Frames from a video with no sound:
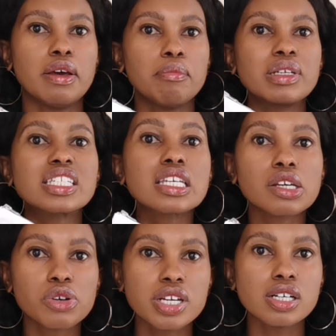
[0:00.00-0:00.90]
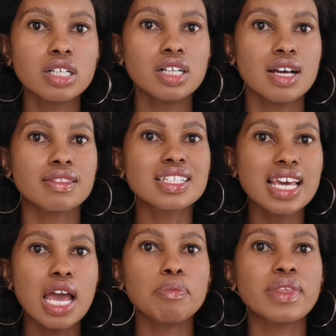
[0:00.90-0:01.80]
material. The
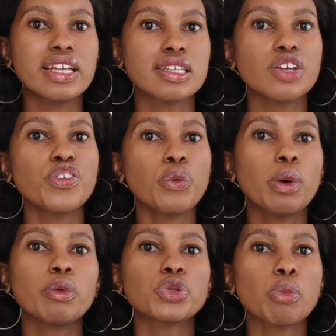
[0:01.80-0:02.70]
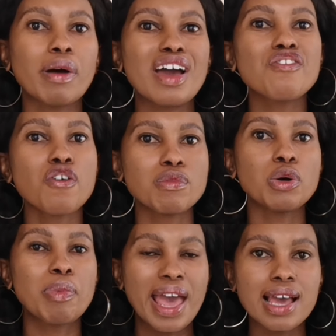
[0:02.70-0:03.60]
type that if you were to buy
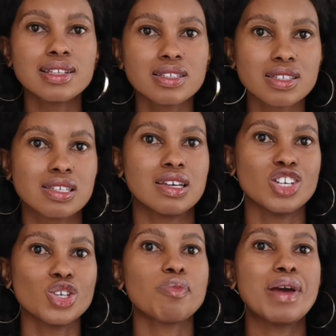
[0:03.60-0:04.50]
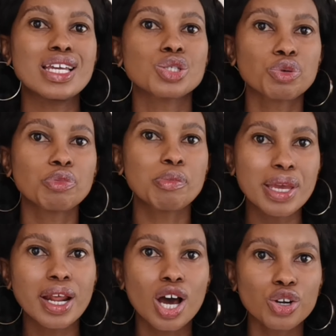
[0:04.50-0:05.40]
formal pants, your pants would be
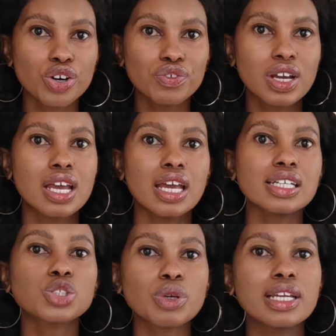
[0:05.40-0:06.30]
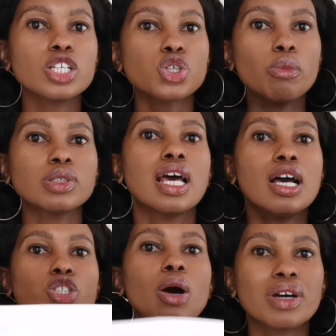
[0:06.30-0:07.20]
made out of. It's almost,
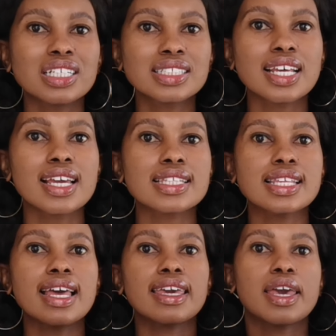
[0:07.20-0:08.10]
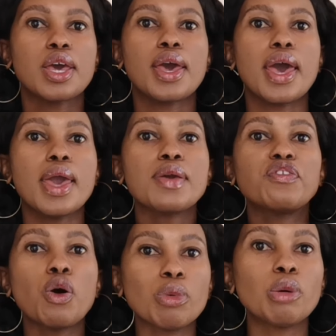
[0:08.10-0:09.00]
so I want to say it's like a
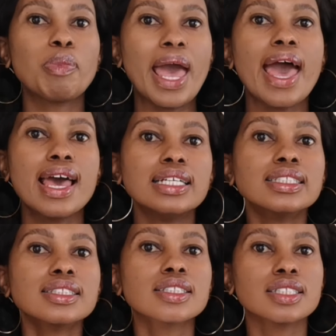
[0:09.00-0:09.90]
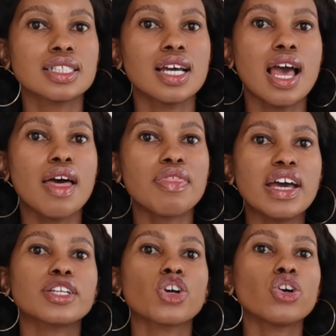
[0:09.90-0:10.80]
formal pants
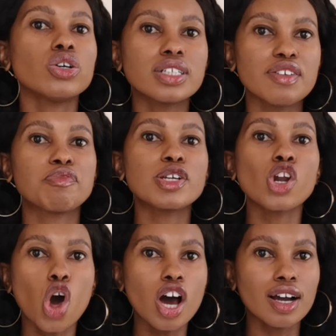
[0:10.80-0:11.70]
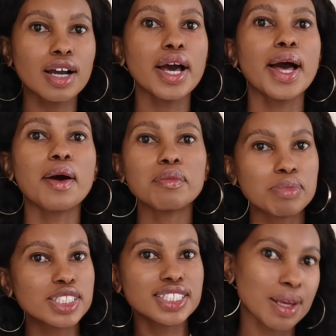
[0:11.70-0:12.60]
that could have been long,
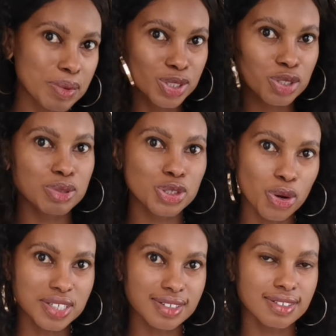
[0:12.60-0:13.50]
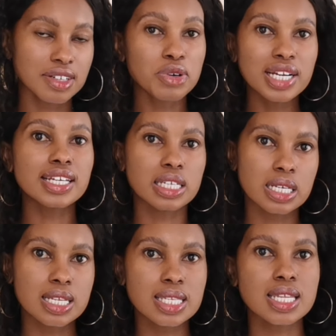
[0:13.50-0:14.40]
but just happens to be short. Really it
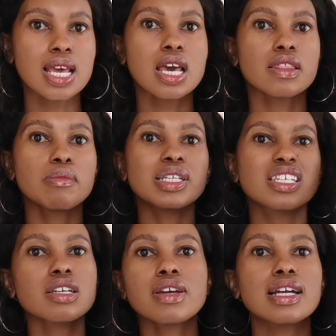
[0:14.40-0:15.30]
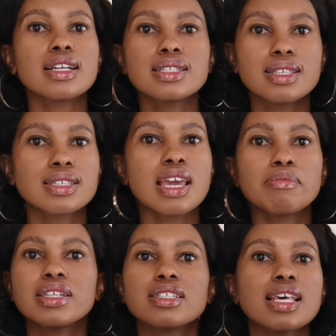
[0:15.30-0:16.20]
is. The material is the same,
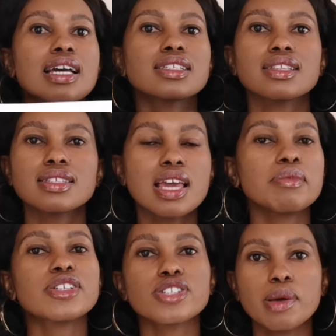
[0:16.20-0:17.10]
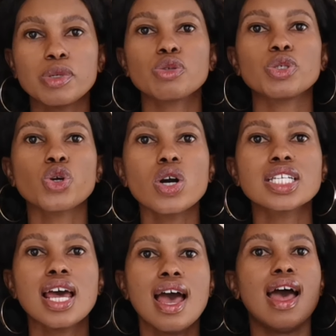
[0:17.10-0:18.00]
the designs are the same, it just happens to be short.
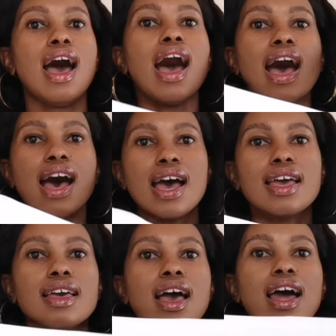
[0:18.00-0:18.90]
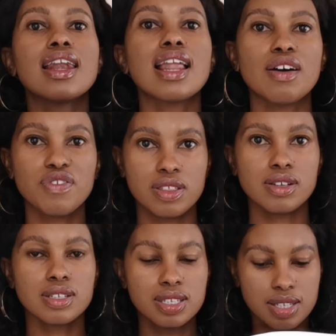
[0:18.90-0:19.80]
I love
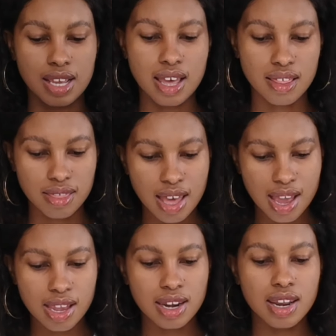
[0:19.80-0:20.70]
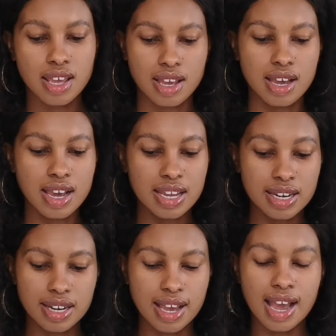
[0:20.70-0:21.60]
this. Then,
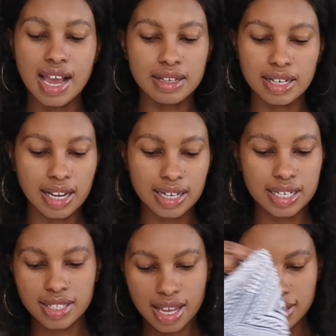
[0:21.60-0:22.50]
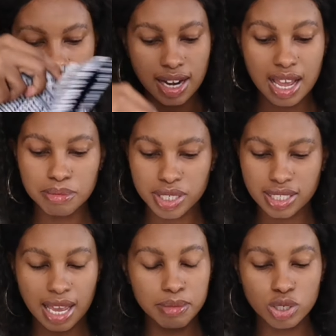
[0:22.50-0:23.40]
and like I said,
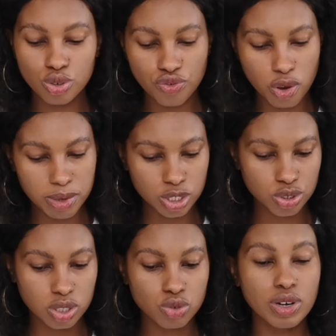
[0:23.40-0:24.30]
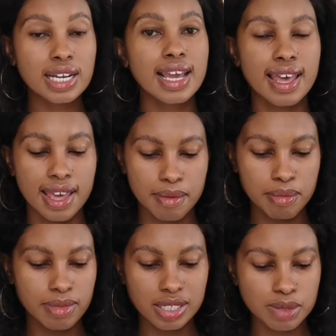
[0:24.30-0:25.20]
I'm into formal shorts, really I
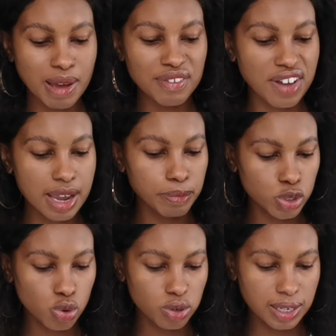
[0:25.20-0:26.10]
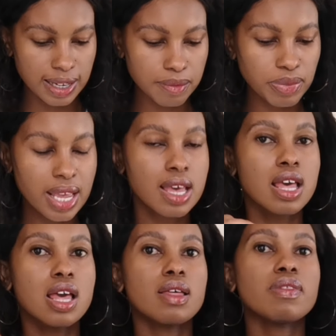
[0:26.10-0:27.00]
am. It's my vibe totally.
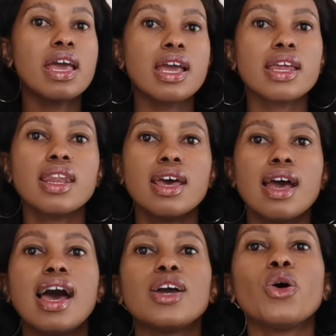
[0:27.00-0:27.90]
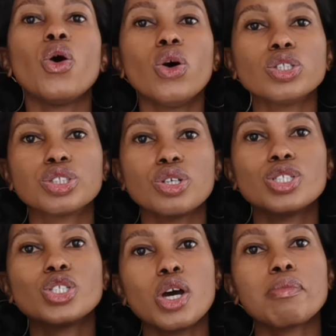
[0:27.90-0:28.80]
Then, I also
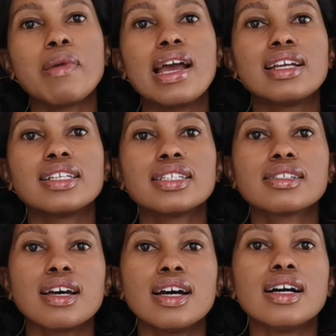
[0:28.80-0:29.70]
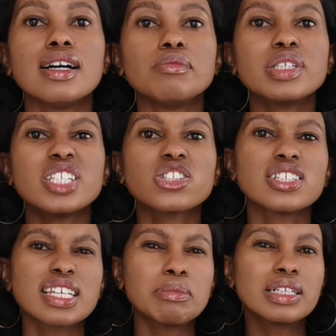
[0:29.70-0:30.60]
don't mind
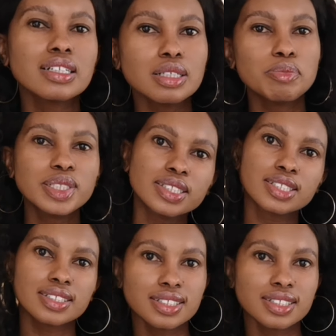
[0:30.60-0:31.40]
miniskirts. I'm a little bit,